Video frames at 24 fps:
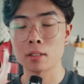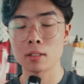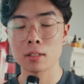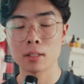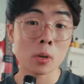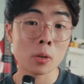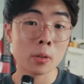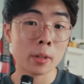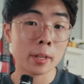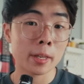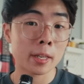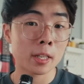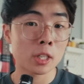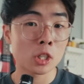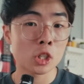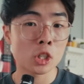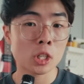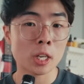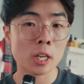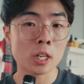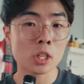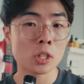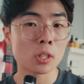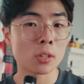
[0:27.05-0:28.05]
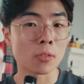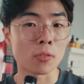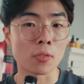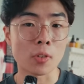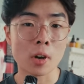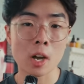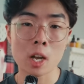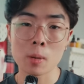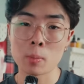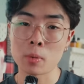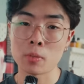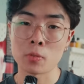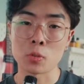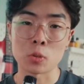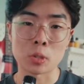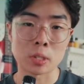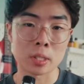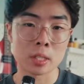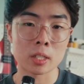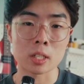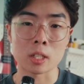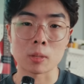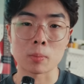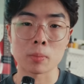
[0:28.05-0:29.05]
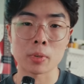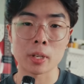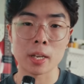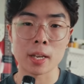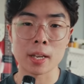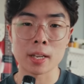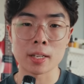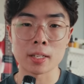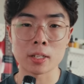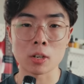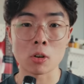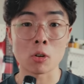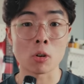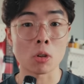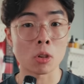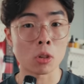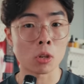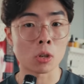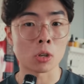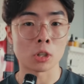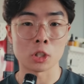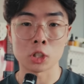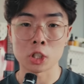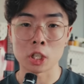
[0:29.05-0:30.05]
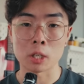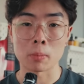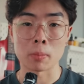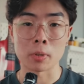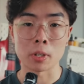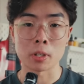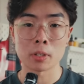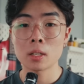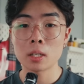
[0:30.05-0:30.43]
well, they can change the vibe of your setup and are a lot cheaper.